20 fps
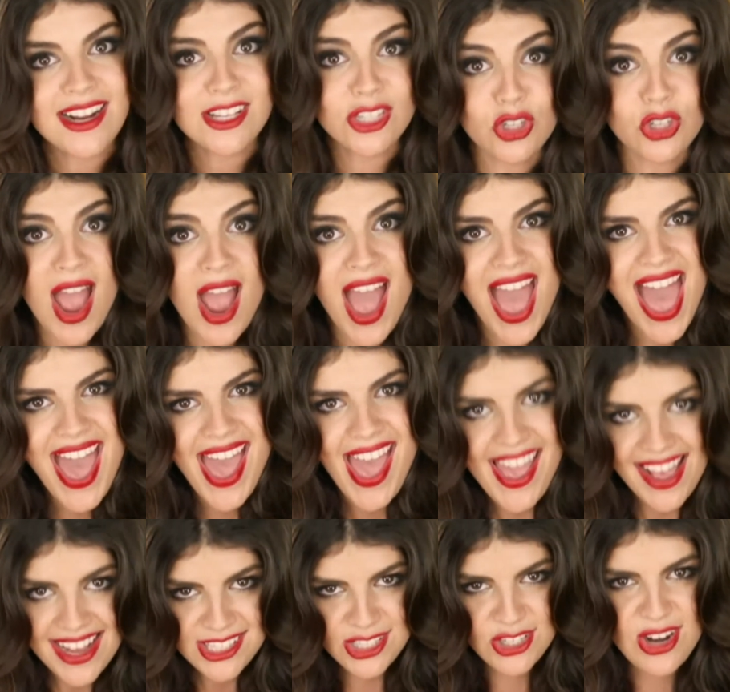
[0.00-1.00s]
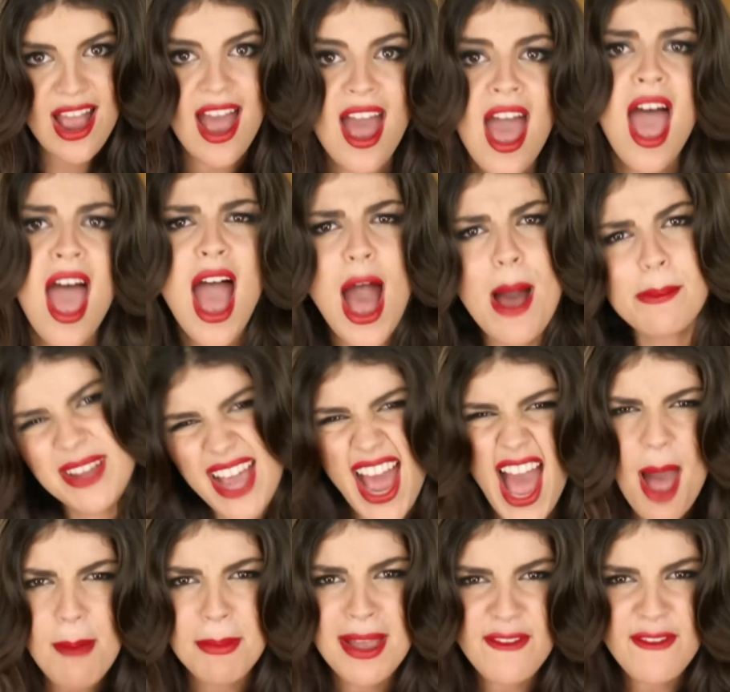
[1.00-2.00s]
for sure, which is Quincy Jones
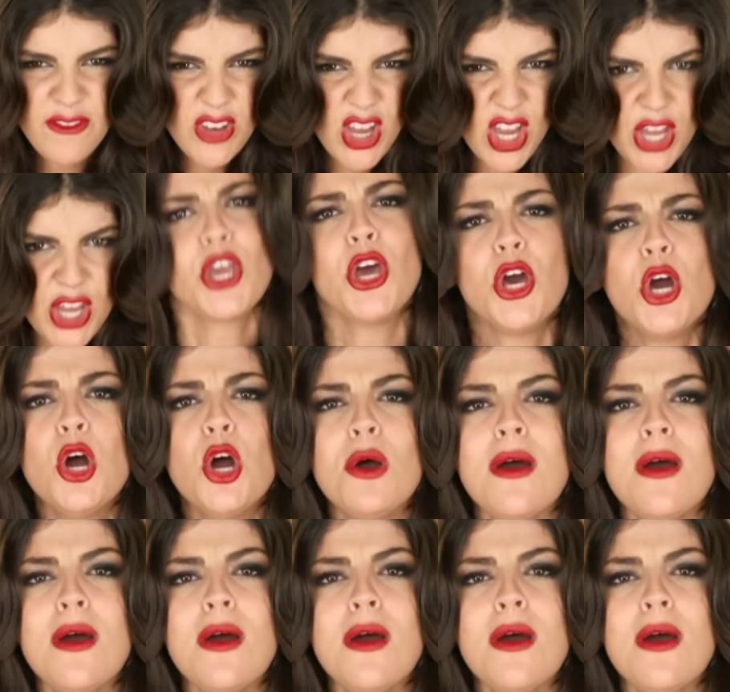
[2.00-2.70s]
as the chorus. It's